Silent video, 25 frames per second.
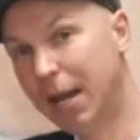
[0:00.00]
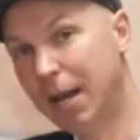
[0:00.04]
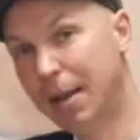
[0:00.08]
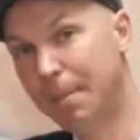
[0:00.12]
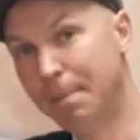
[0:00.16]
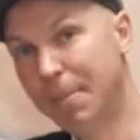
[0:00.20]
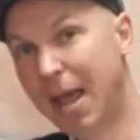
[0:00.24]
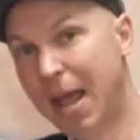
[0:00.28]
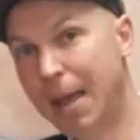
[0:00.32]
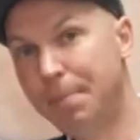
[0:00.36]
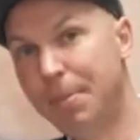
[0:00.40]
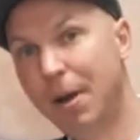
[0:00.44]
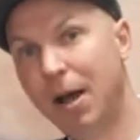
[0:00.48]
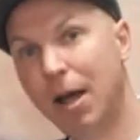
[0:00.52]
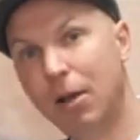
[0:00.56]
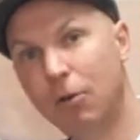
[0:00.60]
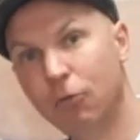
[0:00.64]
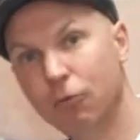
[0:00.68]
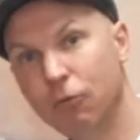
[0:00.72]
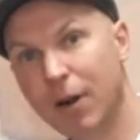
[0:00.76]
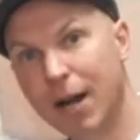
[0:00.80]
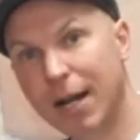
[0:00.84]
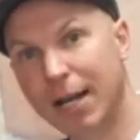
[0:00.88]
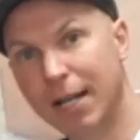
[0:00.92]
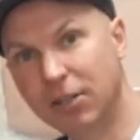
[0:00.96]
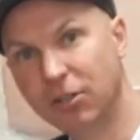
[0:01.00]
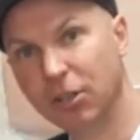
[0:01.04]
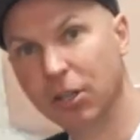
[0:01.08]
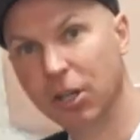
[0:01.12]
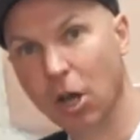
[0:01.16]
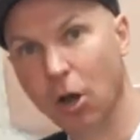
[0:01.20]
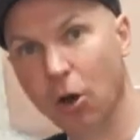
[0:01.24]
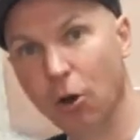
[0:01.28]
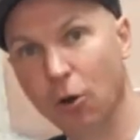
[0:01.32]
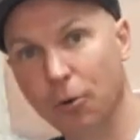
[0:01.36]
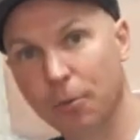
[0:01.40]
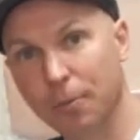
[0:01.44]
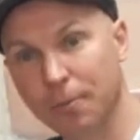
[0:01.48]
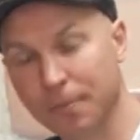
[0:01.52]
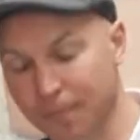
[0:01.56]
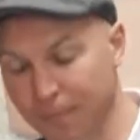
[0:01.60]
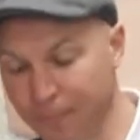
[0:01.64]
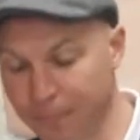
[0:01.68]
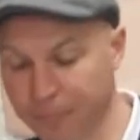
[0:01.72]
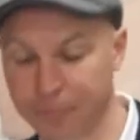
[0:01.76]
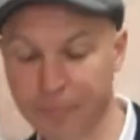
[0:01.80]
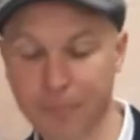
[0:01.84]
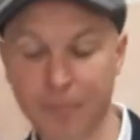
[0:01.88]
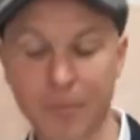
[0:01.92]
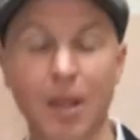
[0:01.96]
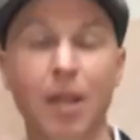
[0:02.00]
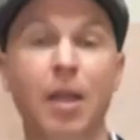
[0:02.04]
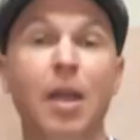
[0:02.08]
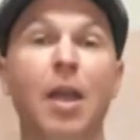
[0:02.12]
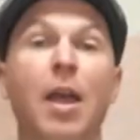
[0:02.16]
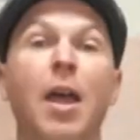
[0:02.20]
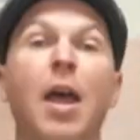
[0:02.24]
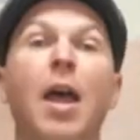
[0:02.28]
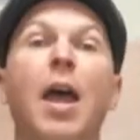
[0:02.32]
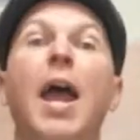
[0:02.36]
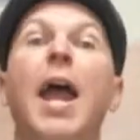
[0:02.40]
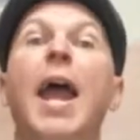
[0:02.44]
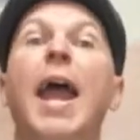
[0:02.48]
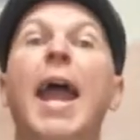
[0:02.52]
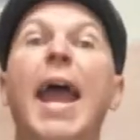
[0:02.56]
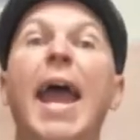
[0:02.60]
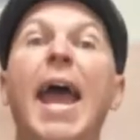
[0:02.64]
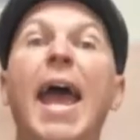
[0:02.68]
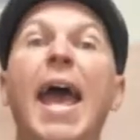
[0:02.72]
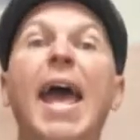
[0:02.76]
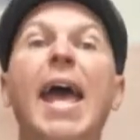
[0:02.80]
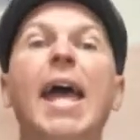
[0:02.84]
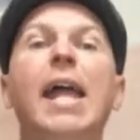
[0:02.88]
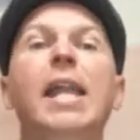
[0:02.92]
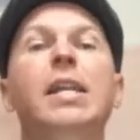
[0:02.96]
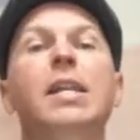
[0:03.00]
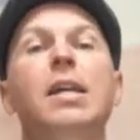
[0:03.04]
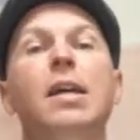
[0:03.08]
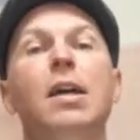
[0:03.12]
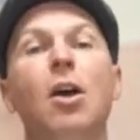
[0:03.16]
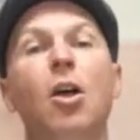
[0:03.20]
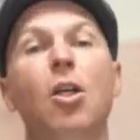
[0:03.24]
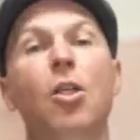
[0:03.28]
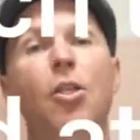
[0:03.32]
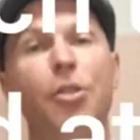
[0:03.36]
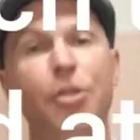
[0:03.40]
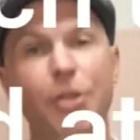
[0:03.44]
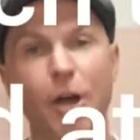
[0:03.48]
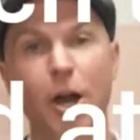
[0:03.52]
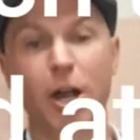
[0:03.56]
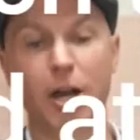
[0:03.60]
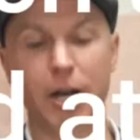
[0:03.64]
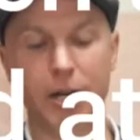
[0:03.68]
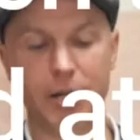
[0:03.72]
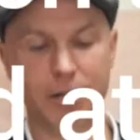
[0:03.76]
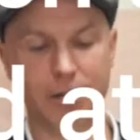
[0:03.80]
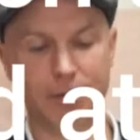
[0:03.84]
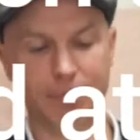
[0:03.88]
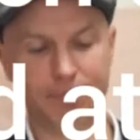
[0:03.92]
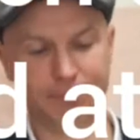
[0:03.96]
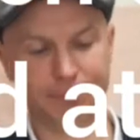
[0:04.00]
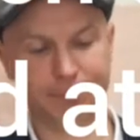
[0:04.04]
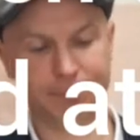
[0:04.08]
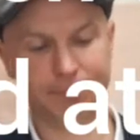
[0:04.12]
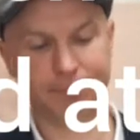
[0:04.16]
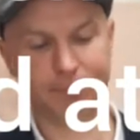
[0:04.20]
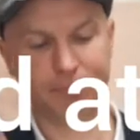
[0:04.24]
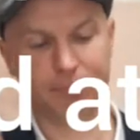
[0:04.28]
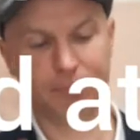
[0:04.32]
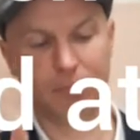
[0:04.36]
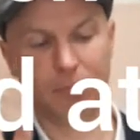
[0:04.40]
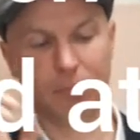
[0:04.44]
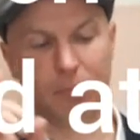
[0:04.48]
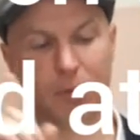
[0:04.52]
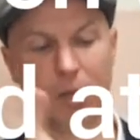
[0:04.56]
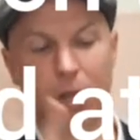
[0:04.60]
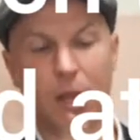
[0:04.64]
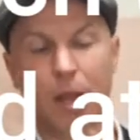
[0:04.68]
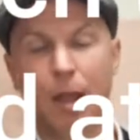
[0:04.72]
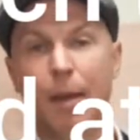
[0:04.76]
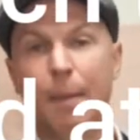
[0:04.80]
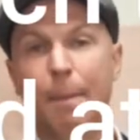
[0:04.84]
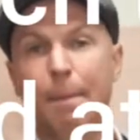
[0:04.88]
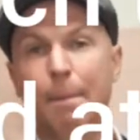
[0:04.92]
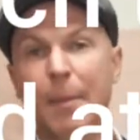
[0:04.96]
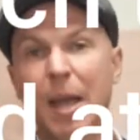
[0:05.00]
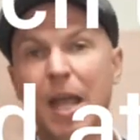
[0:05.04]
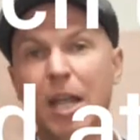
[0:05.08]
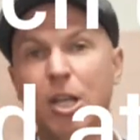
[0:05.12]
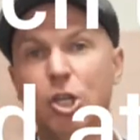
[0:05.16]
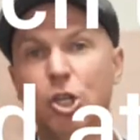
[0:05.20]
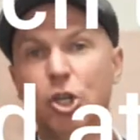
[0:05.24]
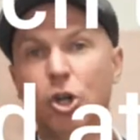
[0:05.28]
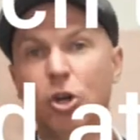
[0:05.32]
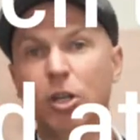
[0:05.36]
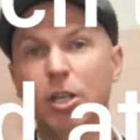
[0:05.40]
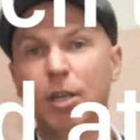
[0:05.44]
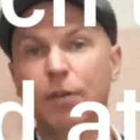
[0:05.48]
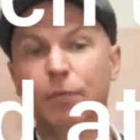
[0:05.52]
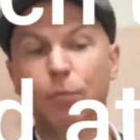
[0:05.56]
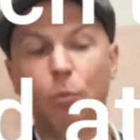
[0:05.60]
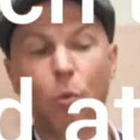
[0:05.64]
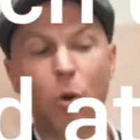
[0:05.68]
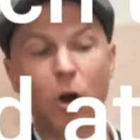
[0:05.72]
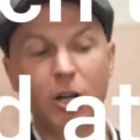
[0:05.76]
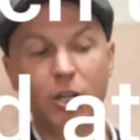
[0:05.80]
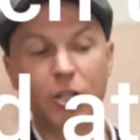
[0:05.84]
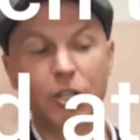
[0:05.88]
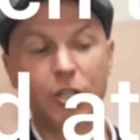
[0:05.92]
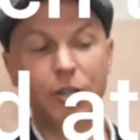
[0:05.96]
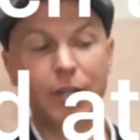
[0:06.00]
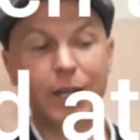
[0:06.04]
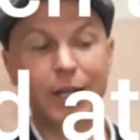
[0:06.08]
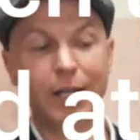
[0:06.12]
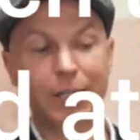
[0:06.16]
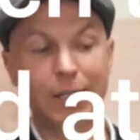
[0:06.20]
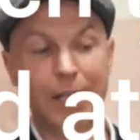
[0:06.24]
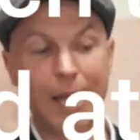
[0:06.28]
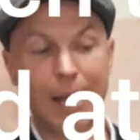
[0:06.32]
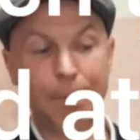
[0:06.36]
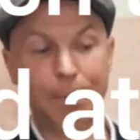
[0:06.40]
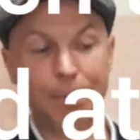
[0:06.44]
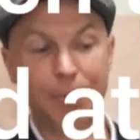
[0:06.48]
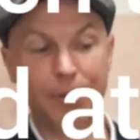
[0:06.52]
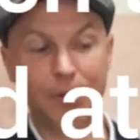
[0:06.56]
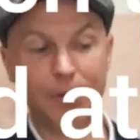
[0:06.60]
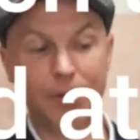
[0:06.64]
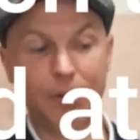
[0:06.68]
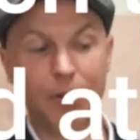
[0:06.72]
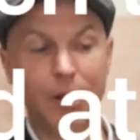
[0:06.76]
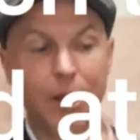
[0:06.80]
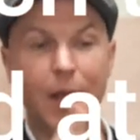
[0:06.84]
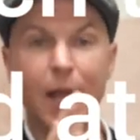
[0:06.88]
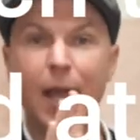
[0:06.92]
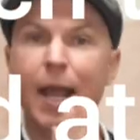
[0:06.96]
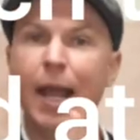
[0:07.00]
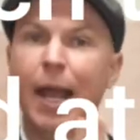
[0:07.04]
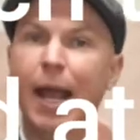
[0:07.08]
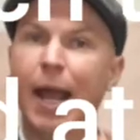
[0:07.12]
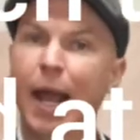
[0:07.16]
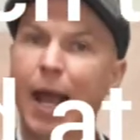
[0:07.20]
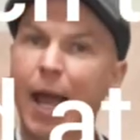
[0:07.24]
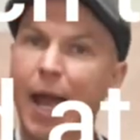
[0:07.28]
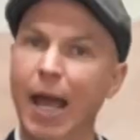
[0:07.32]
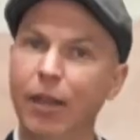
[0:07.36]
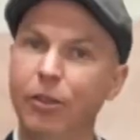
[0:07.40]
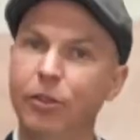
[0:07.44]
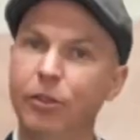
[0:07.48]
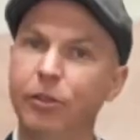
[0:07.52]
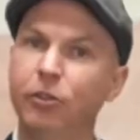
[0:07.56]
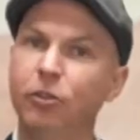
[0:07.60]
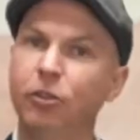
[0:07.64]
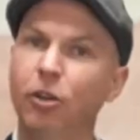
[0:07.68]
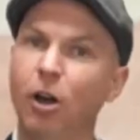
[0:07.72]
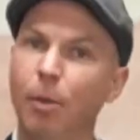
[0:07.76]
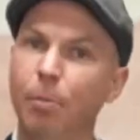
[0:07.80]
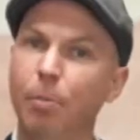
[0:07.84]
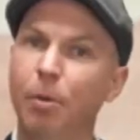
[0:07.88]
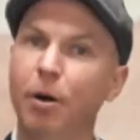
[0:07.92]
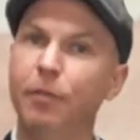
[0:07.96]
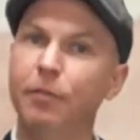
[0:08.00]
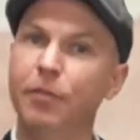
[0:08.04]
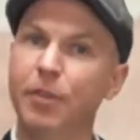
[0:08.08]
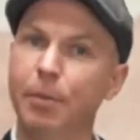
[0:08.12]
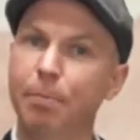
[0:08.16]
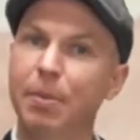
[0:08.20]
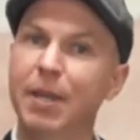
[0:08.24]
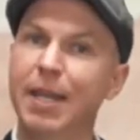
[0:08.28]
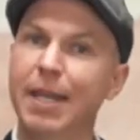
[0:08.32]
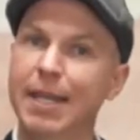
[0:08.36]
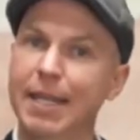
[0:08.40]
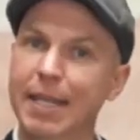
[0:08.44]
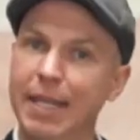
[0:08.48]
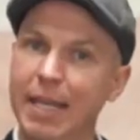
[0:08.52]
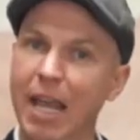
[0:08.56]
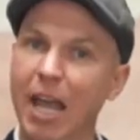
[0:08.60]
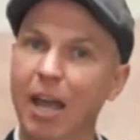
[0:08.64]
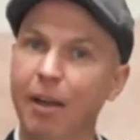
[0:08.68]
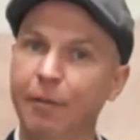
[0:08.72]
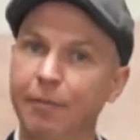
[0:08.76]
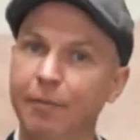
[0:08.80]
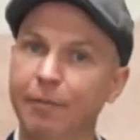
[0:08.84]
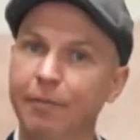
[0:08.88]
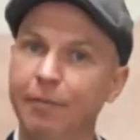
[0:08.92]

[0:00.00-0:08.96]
and paper ready to go. And third, make sure you've watched the clip at the top of the PDF.